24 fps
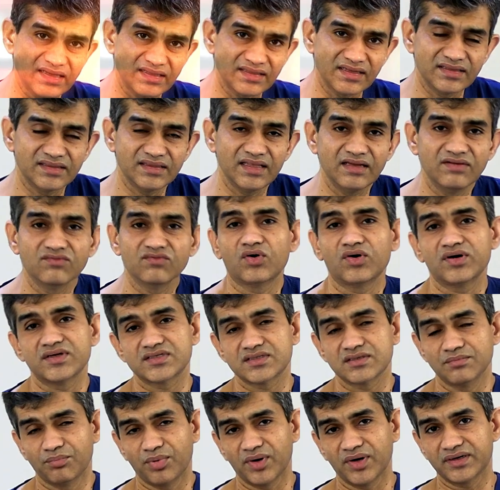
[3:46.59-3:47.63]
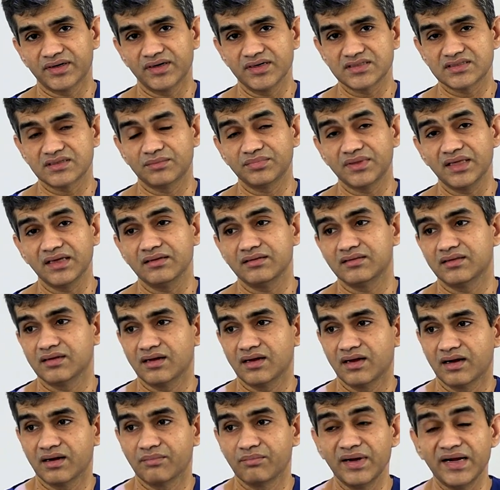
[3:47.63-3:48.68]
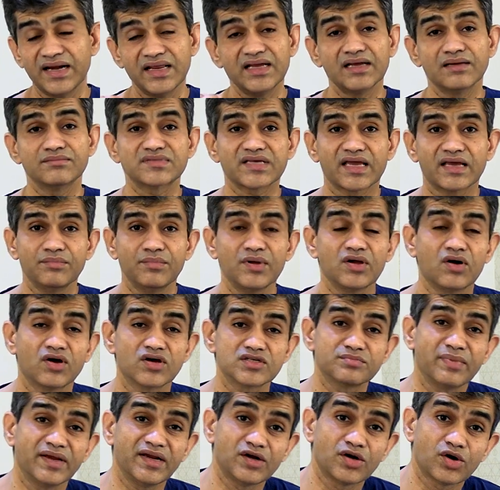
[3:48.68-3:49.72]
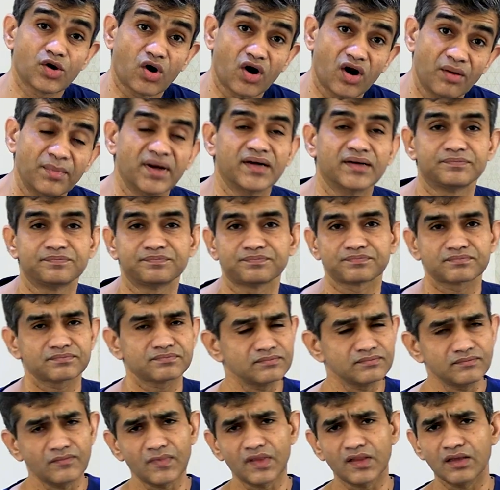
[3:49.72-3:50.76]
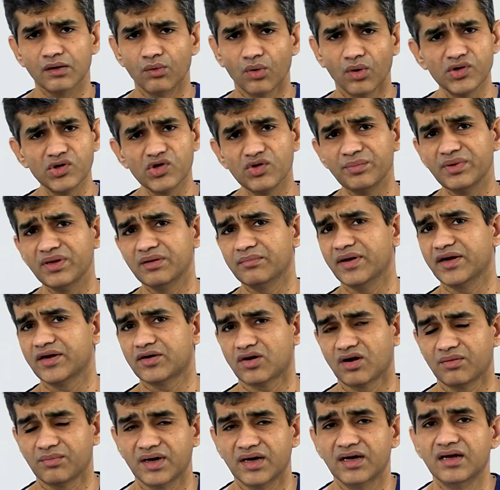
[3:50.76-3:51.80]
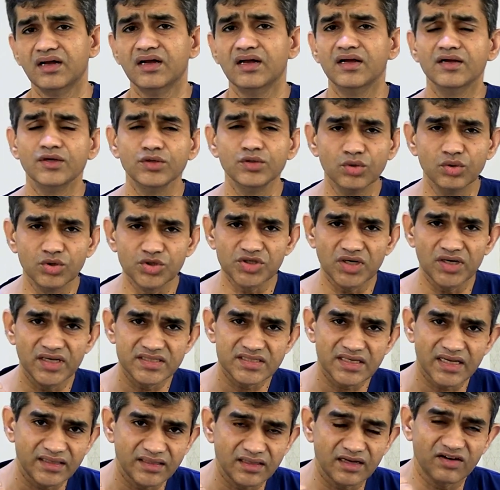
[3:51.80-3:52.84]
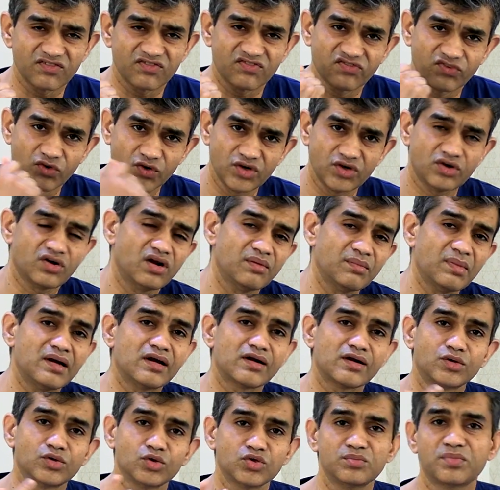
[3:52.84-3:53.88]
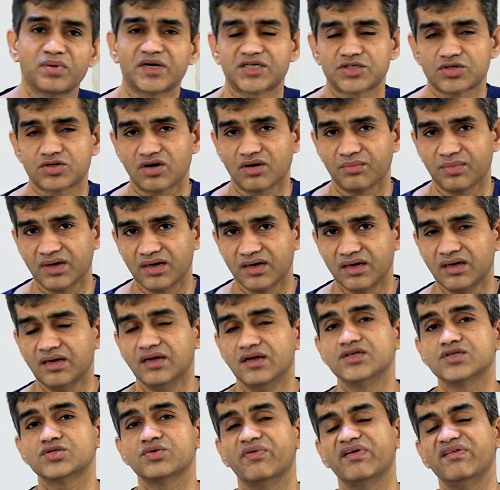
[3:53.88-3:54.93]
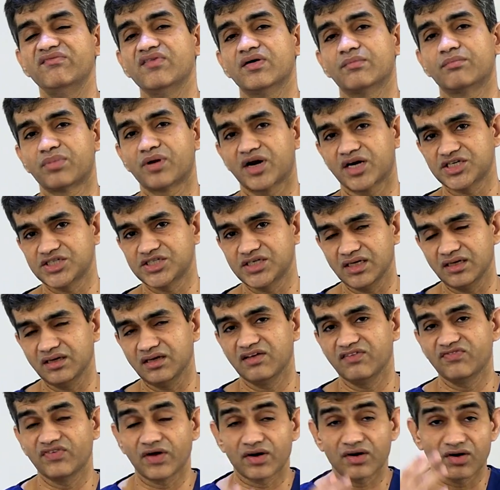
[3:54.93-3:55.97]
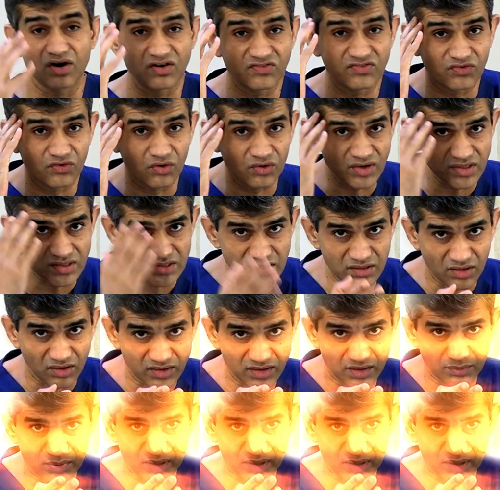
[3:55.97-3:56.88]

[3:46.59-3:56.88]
other thing what is important is bleeding gums can be caused by trauma. What do we mean by trauma? Usually it's either a foot trauma or toothbrush trauma. So when we are brushing, if you are not focusing on the